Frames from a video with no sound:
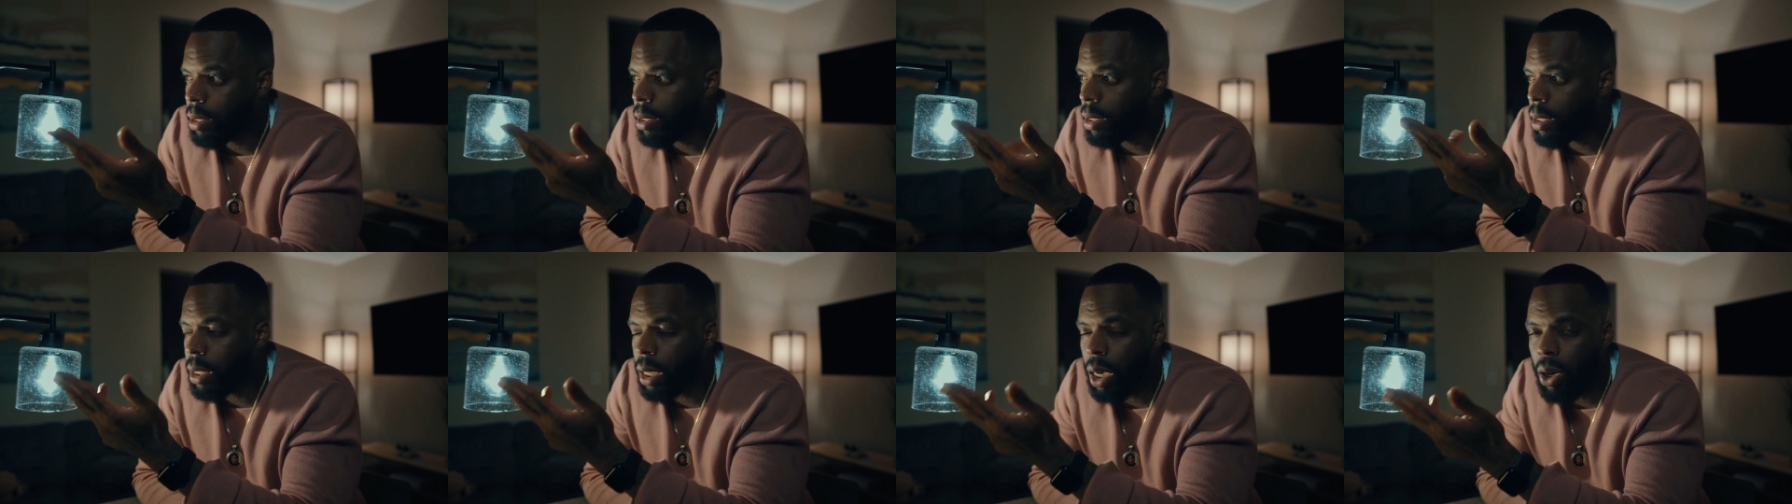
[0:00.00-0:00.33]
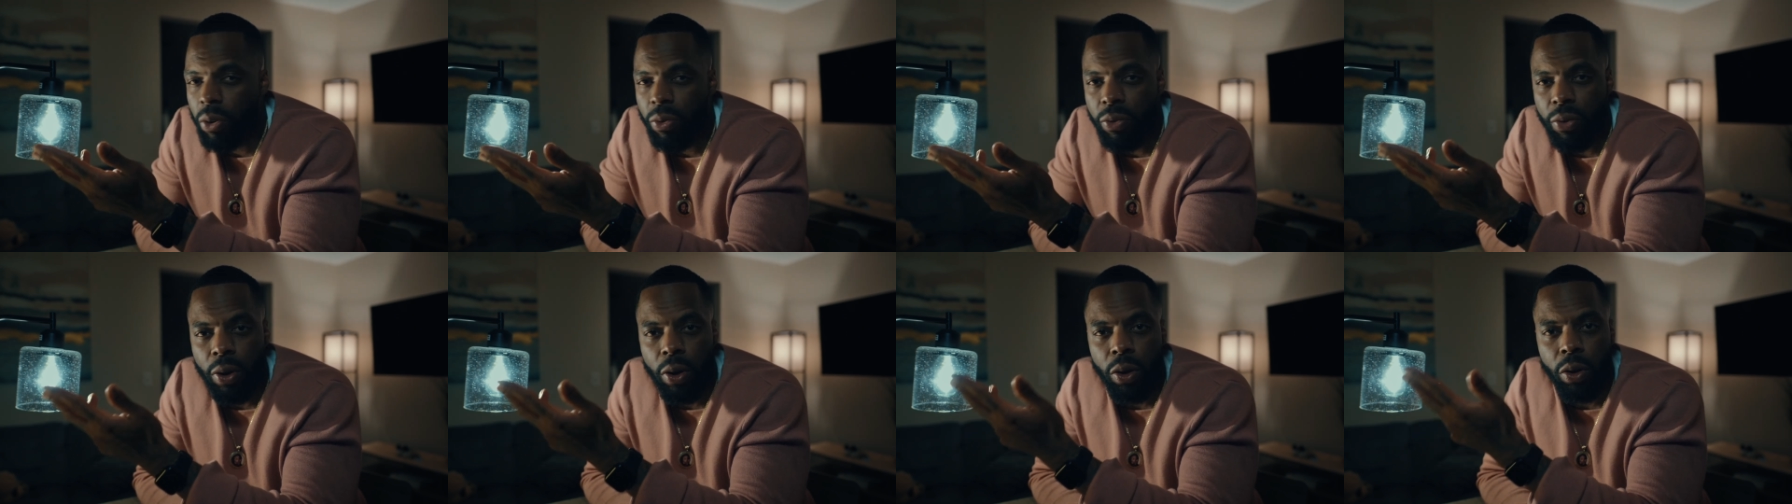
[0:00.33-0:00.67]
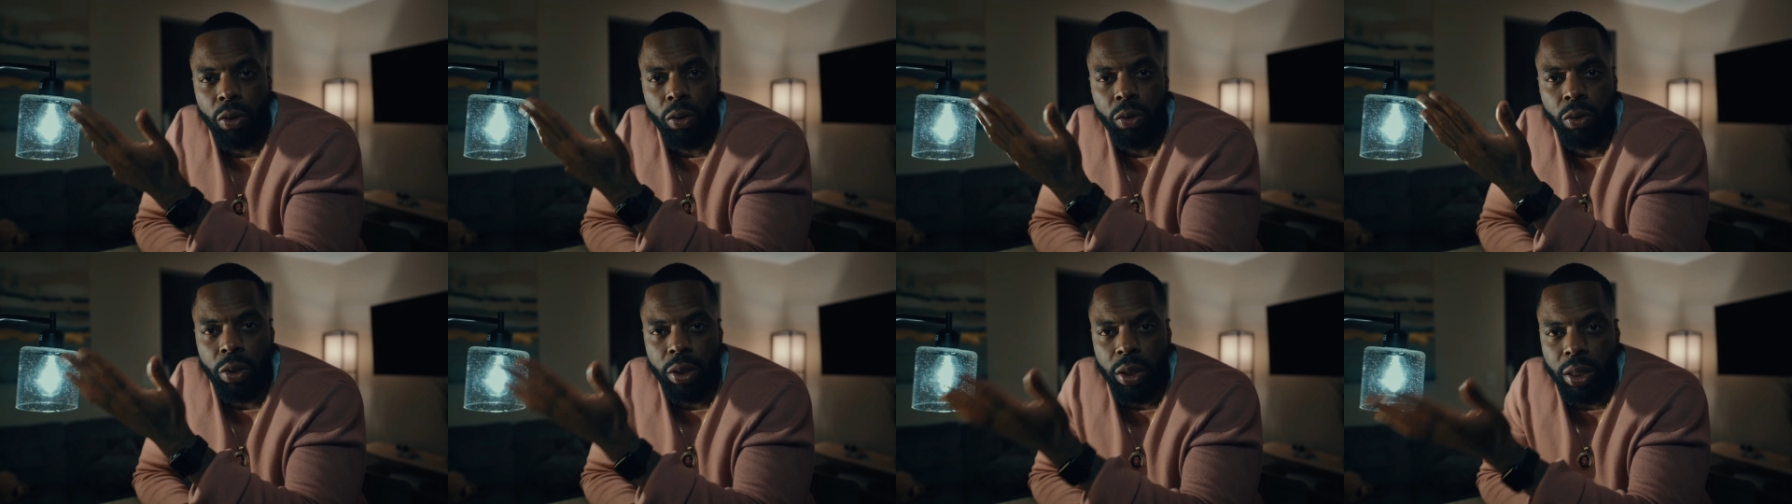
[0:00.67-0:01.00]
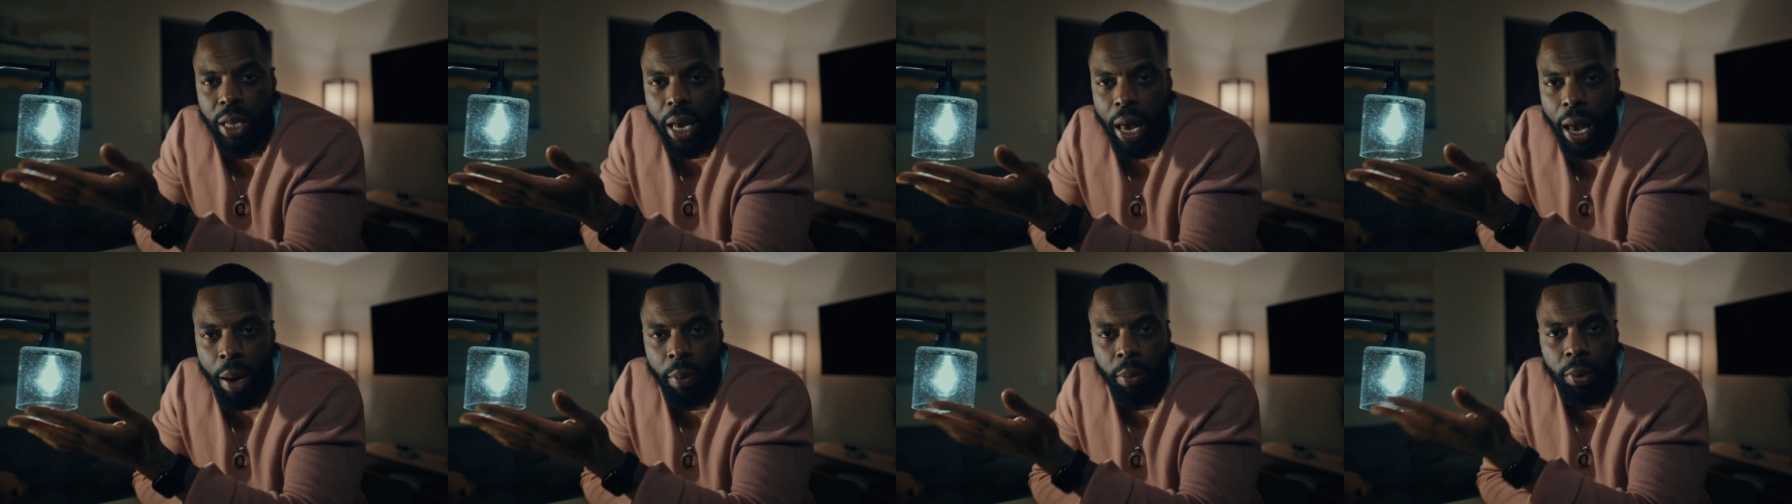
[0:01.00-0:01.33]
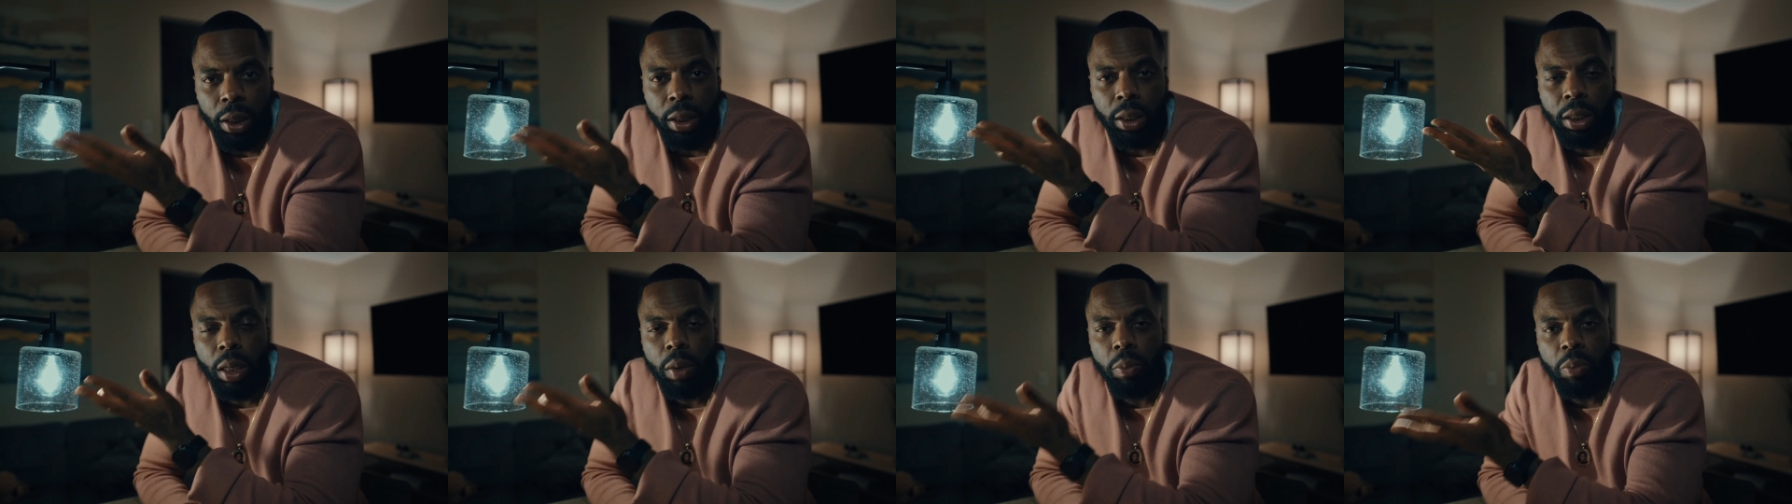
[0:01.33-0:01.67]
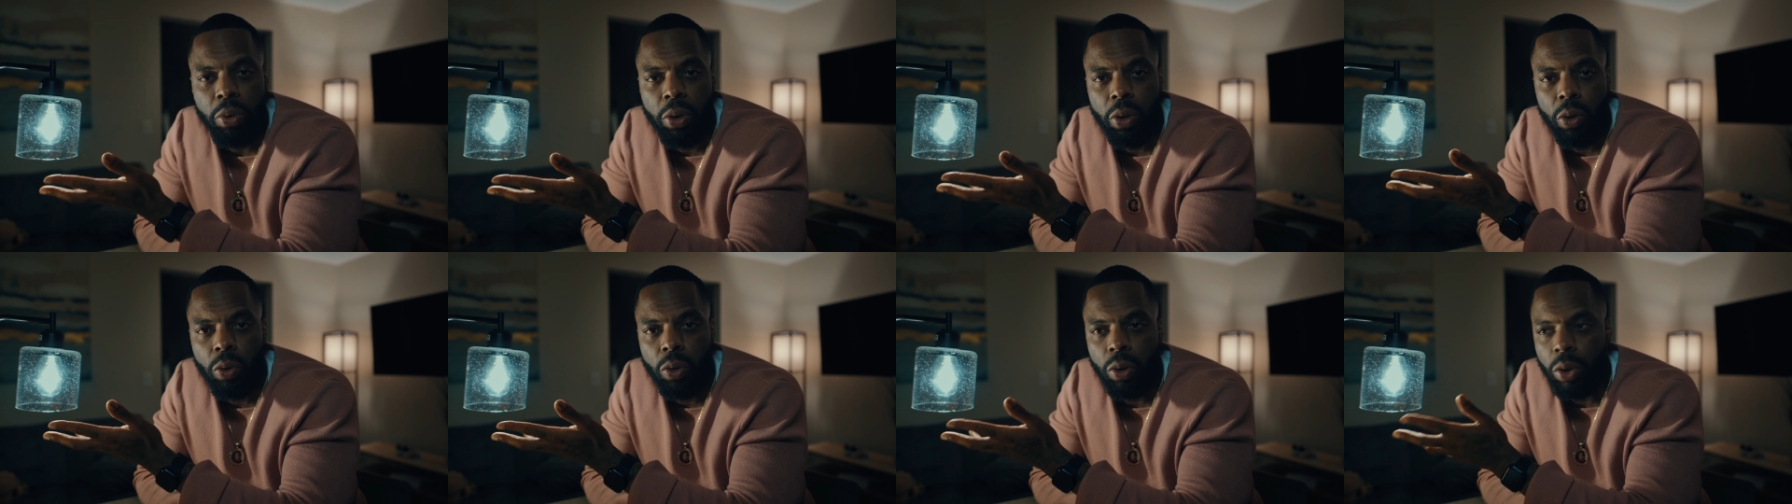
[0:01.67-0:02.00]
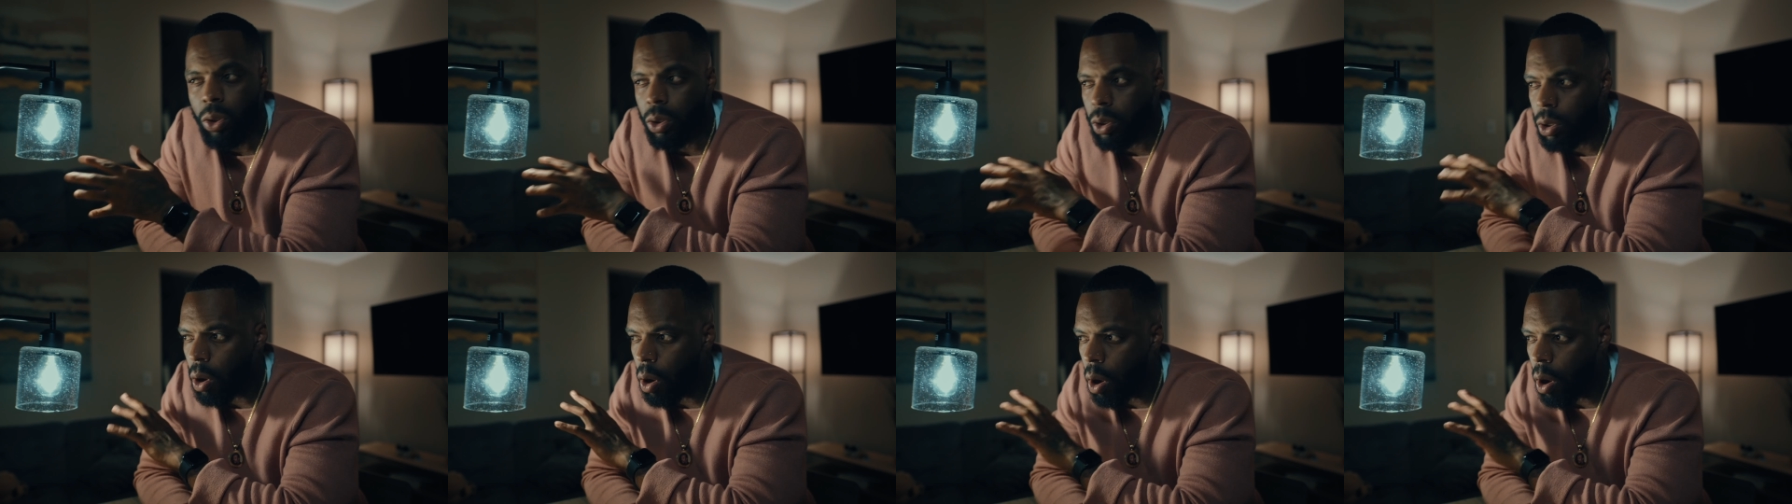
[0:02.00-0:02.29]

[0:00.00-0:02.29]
cell phones, tablets, computers,